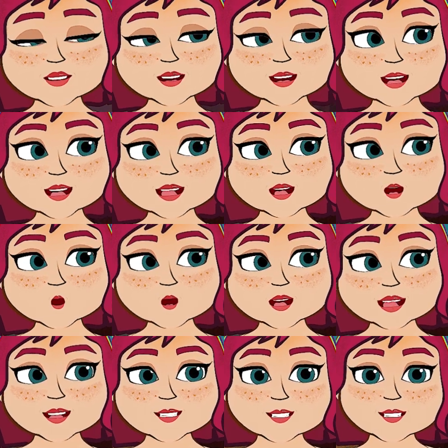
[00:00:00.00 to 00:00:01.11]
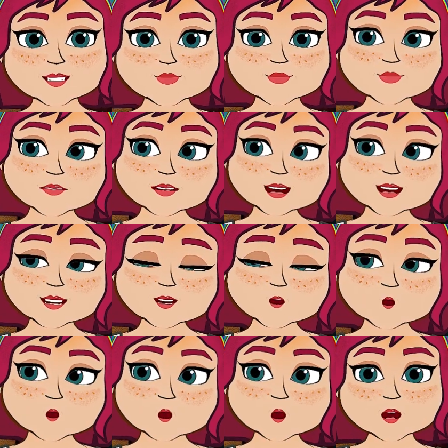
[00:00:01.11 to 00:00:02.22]
at my granny's home. She
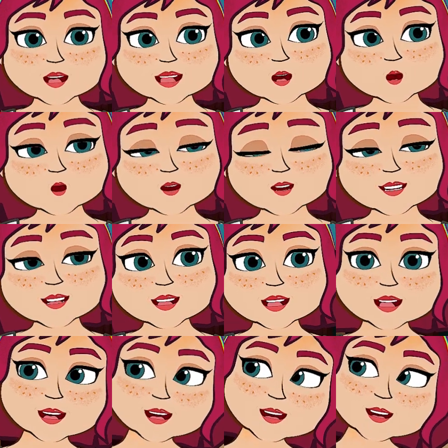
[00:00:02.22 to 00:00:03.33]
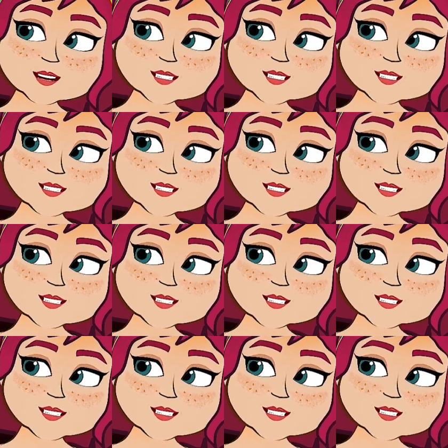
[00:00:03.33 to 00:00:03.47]
lives in a state nearby.